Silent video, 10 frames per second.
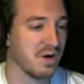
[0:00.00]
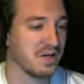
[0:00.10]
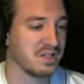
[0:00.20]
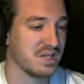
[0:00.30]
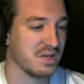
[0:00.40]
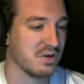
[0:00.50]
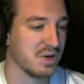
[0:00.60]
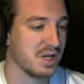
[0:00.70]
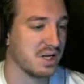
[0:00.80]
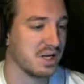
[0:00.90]
I just like
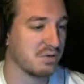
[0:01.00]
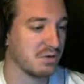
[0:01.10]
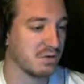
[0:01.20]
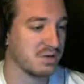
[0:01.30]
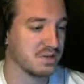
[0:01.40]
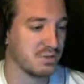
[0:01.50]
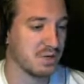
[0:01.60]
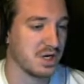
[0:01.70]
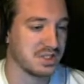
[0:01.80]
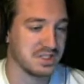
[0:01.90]
going in and out doors so
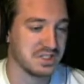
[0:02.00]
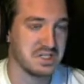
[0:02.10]
much.